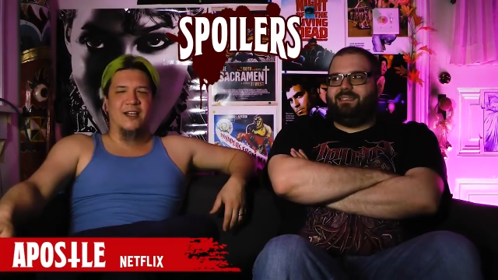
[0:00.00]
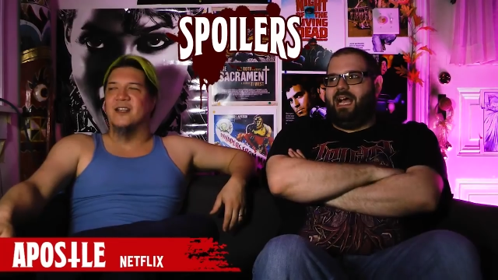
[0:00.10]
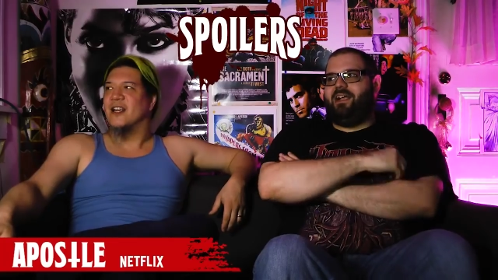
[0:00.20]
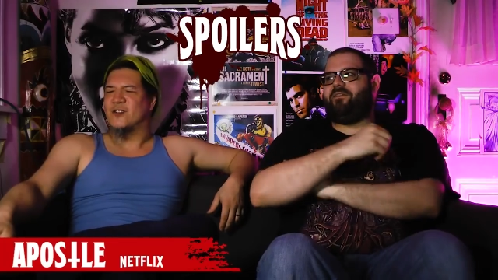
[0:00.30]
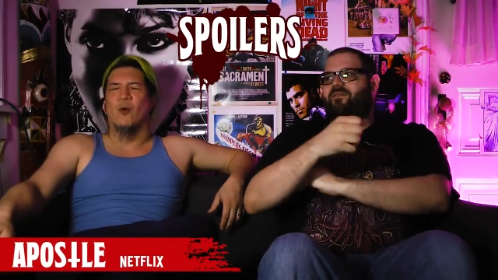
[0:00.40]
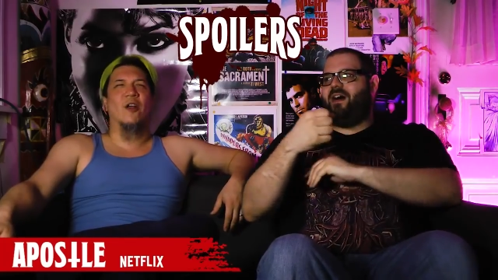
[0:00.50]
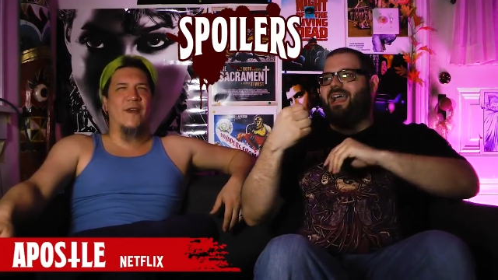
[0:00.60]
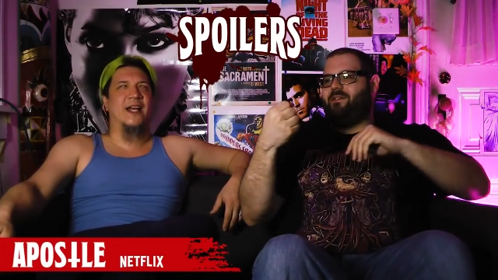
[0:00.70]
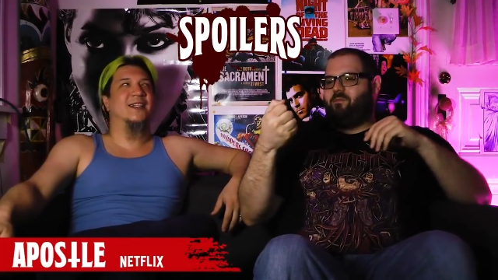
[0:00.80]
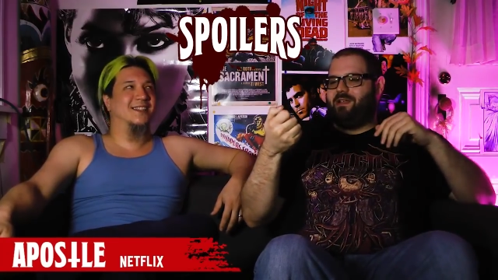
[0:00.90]
Speaker 1: entire
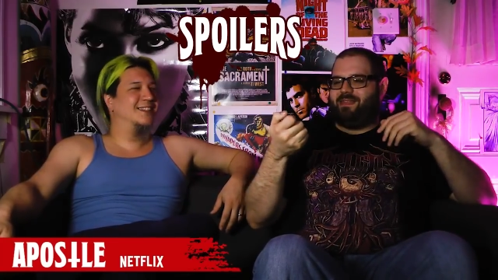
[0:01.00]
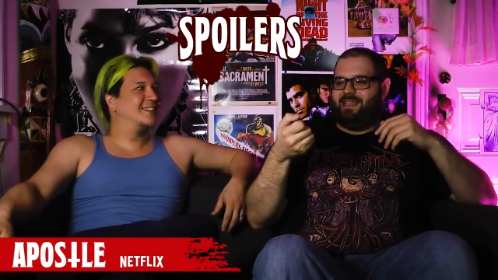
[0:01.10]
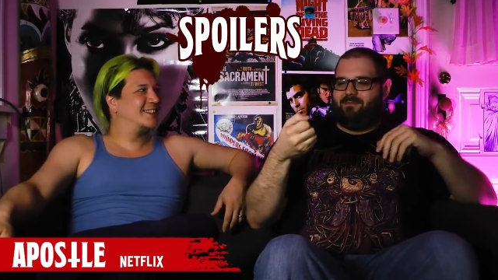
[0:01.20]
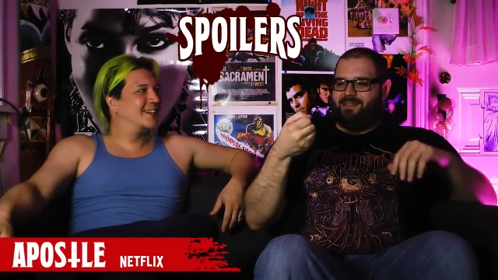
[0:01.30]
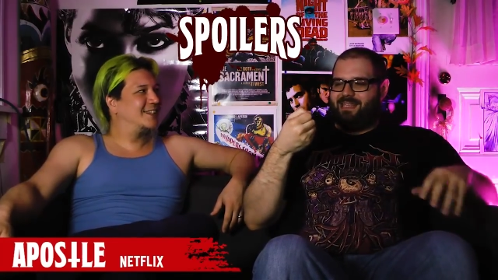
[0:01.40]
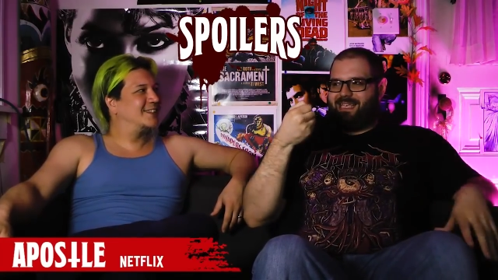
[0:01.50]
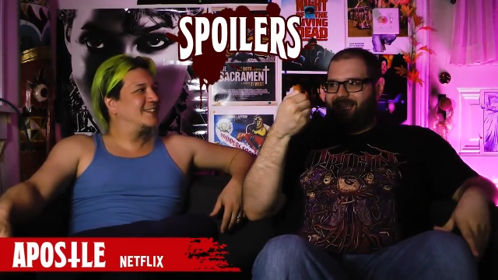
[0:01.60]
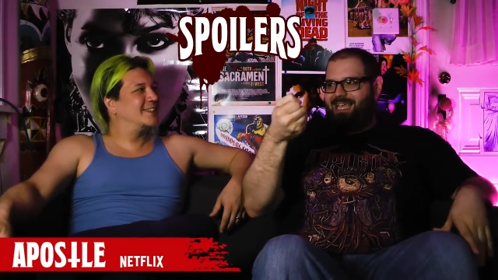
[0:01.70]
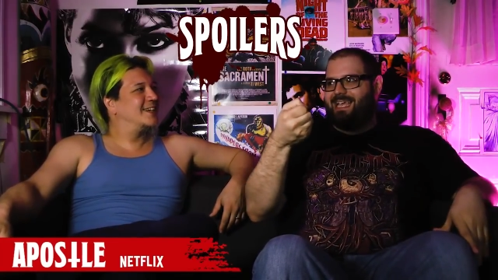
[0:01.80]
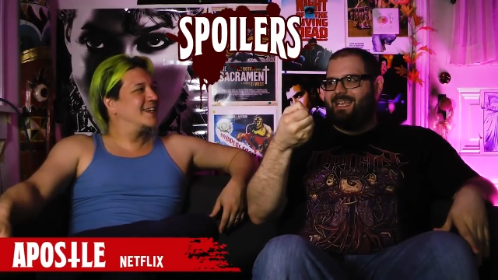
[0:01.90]
fight with the with the
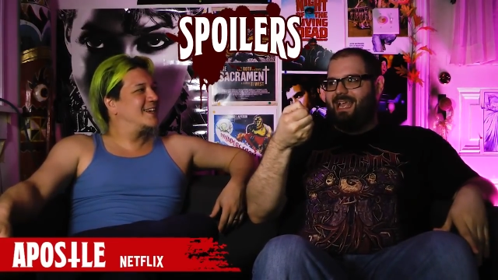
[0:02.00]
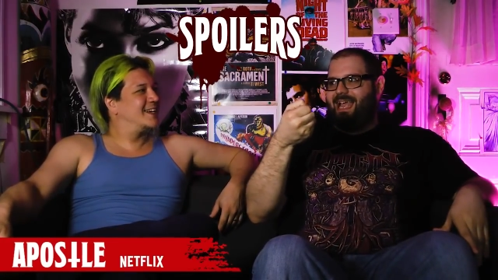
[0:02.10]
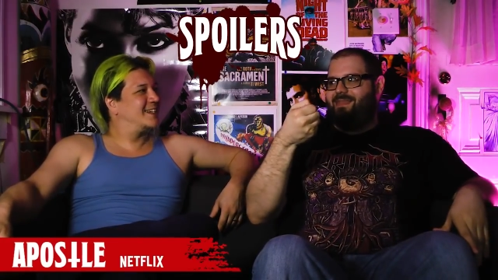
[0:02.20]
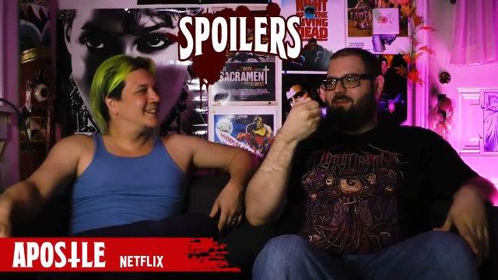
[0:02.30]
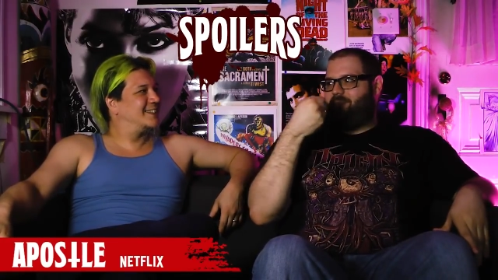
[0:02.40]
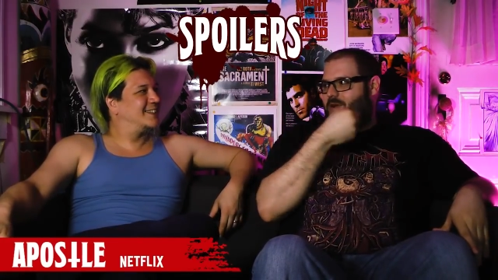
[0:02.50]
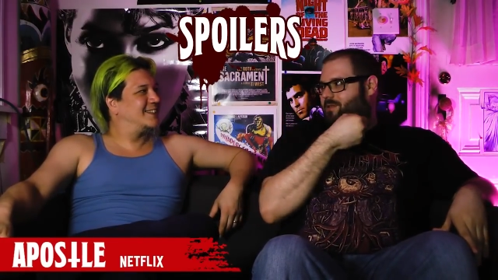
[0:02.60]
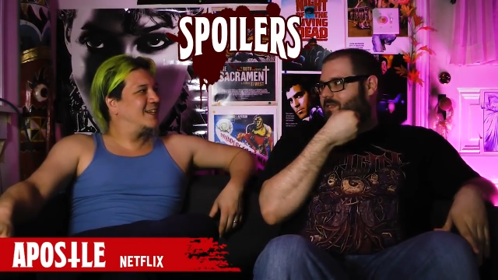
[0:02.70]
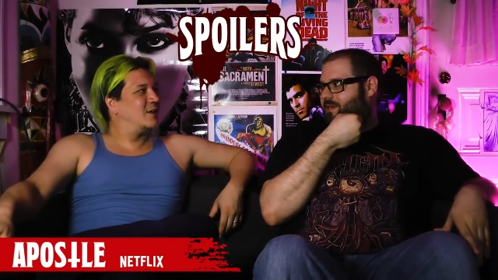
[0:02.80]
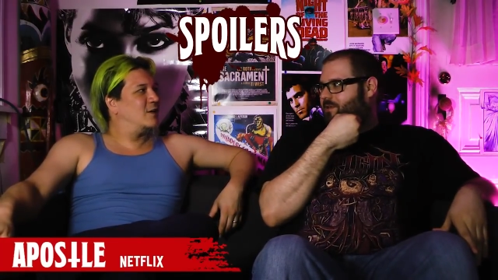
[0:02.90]
kid and the bald
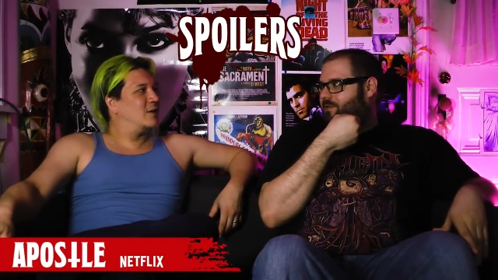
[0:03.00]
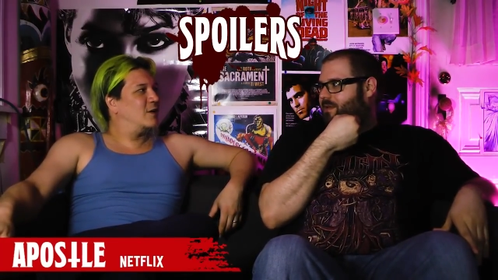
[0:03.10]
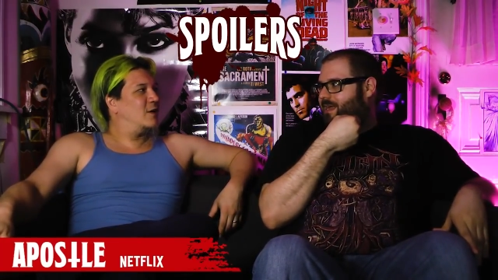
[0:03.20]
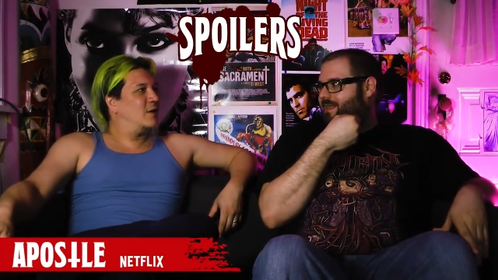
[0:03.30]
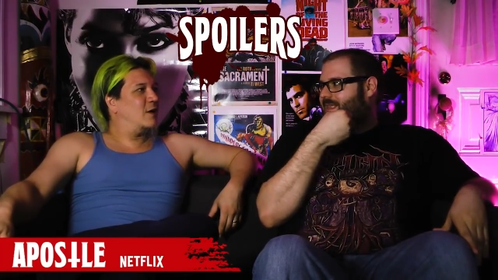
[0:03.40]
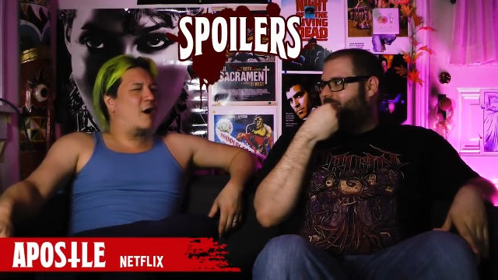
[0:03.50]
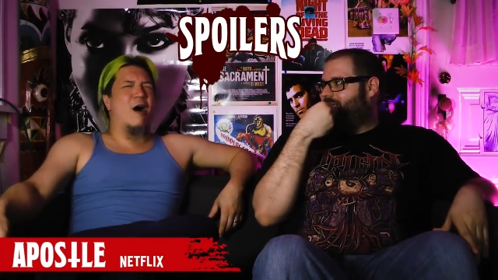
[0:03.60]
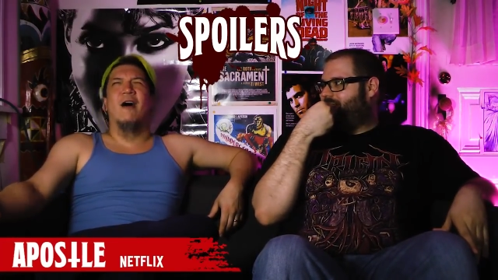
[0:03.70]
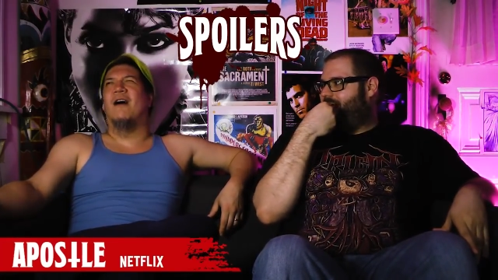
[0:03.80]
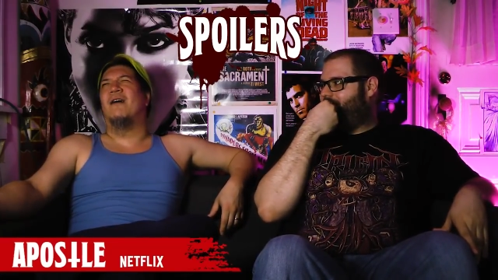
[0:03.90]
dude in that.
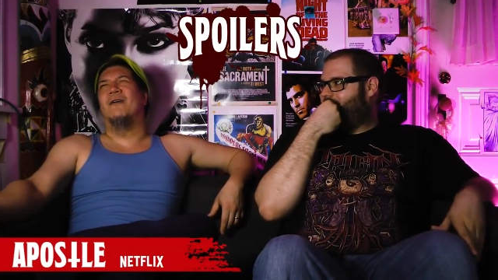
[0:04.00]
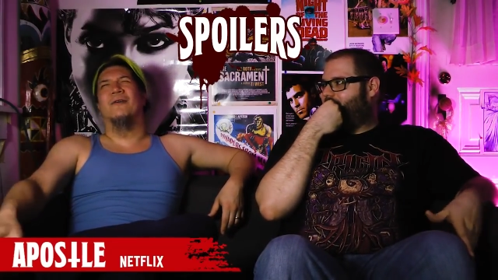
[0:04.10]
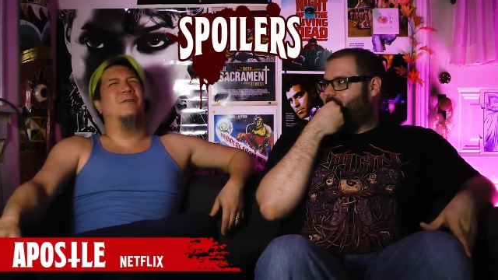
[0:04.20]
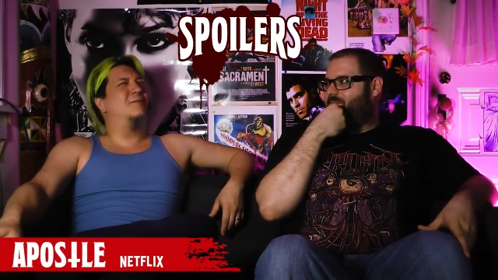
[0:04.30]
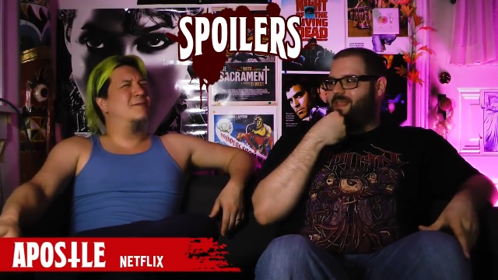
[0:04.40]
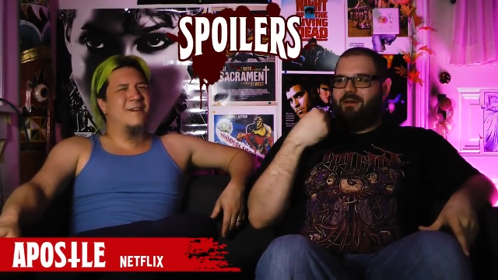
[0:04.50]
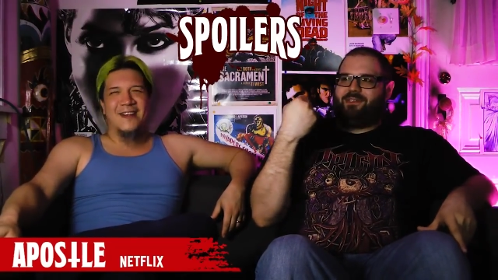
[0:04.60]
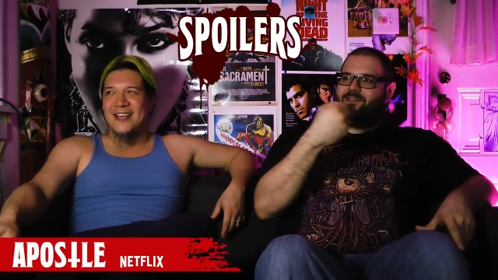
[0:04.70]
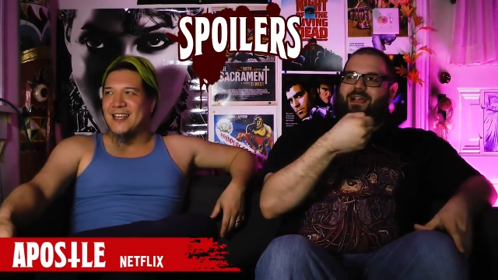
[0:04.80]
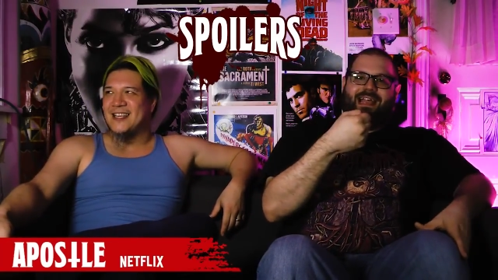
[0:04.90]
Oh, that, that was
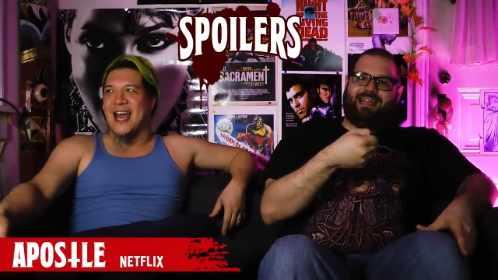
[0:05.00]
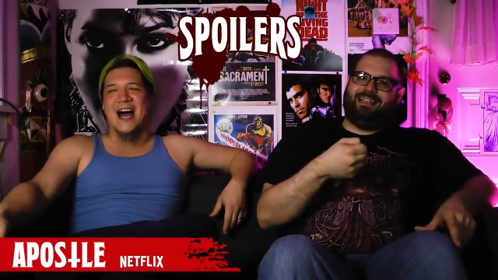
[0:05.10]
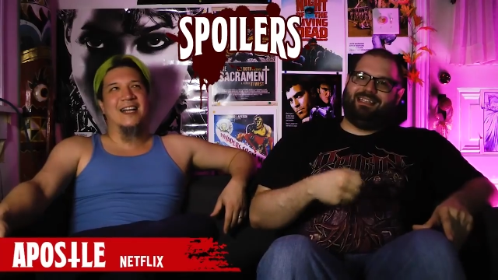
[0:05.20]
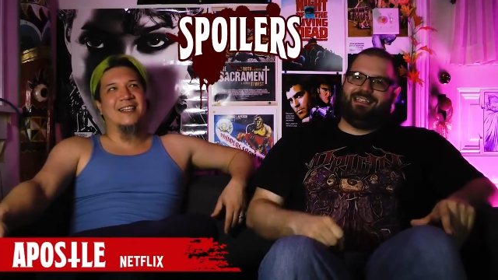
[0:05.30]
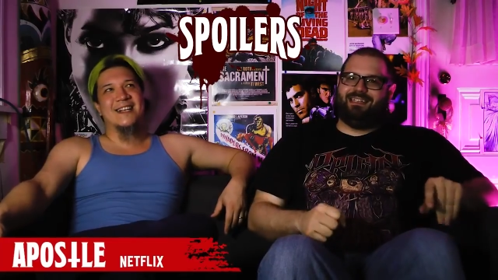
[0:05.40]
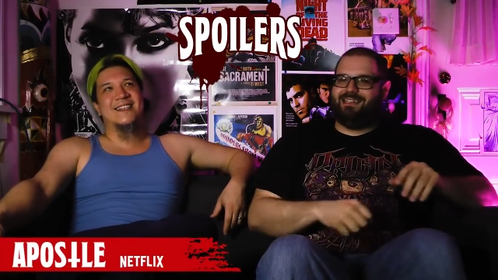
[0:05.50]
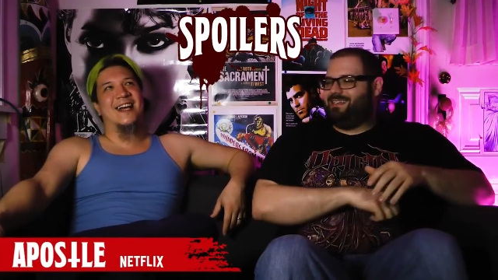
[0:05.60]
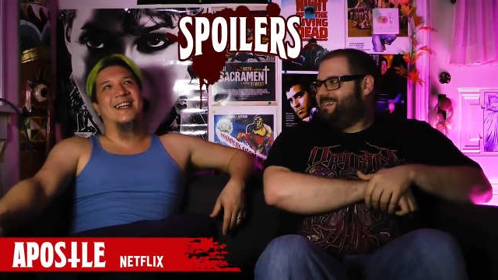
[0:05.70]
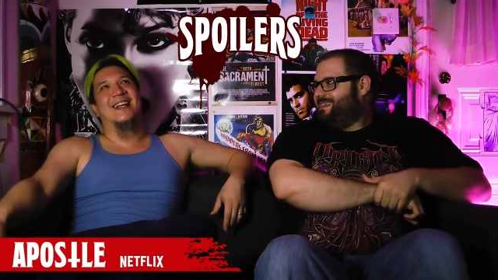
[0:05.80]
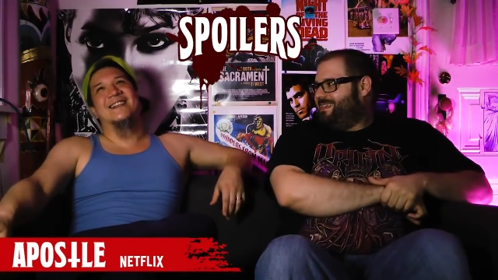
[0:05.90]
great. Yeah,
Speaker 2: that's
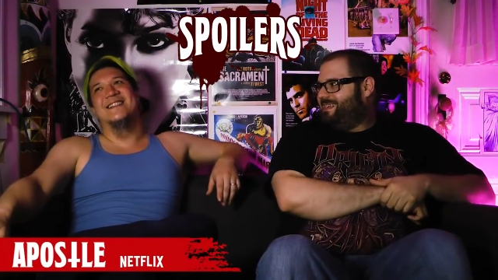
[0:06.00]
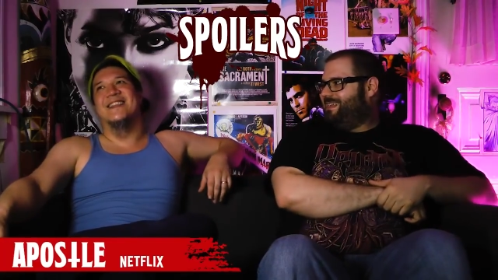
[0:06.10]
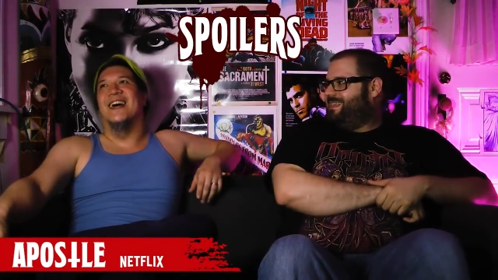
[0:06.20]
like that's